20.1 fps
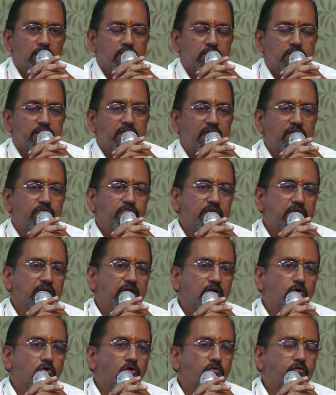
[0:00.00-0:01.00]
then we
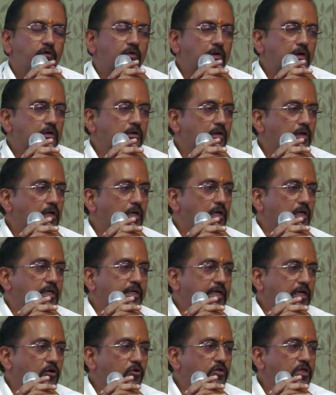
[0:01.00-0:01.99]
can go for a
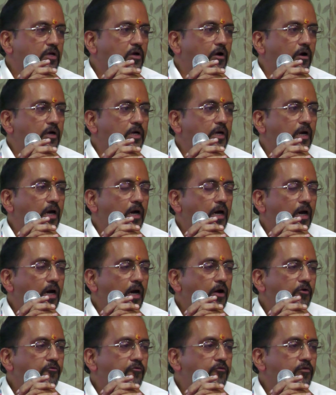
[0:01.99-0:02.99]
technology called
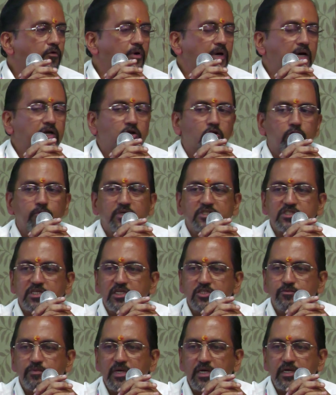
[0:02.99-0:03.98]
upflow anaerobic
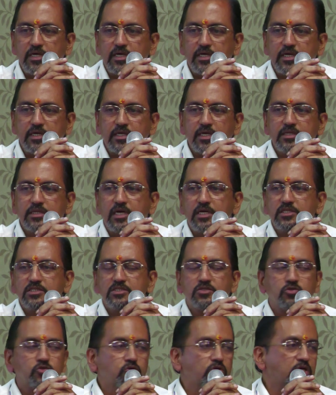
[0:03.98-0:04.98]
sludge blanket reactor, that
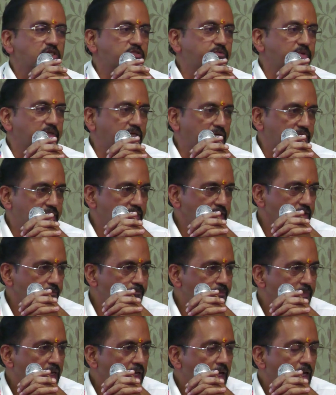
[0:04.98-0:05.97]
is USB reactor.
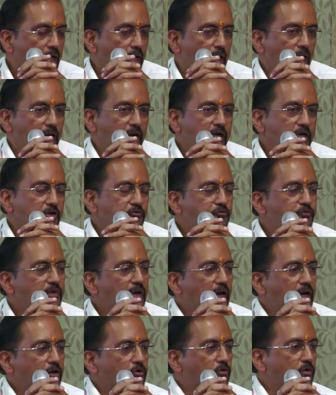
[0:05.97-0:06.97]
And if we
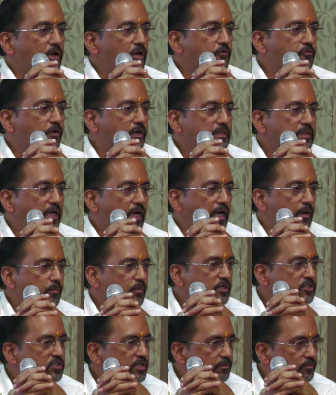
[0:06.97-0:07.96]
are going for the
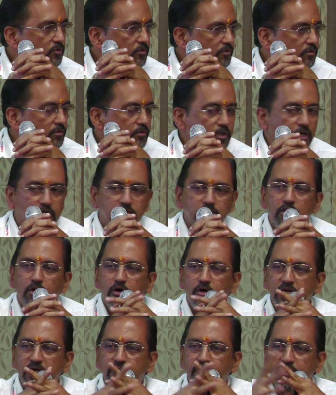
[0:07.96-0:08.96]
MSW or the
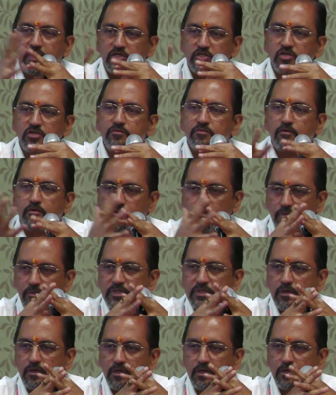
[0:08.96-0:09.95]
organic fraction of
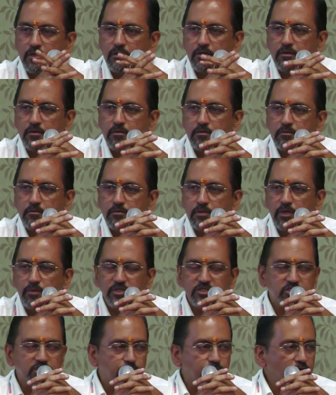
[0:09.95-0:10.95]

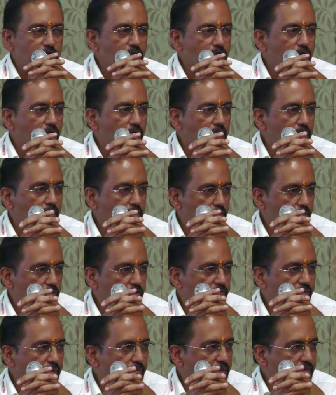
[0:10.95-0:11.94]
MSW or
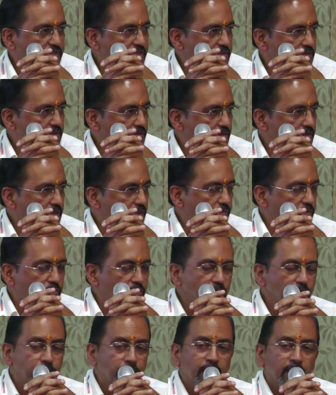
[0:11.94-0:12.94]

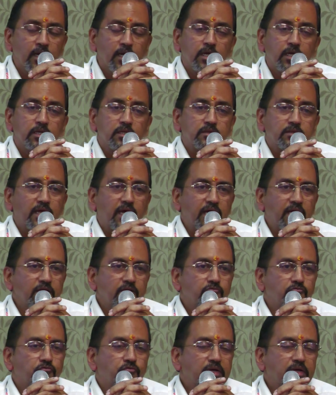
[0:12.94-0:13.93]
OFMSW, then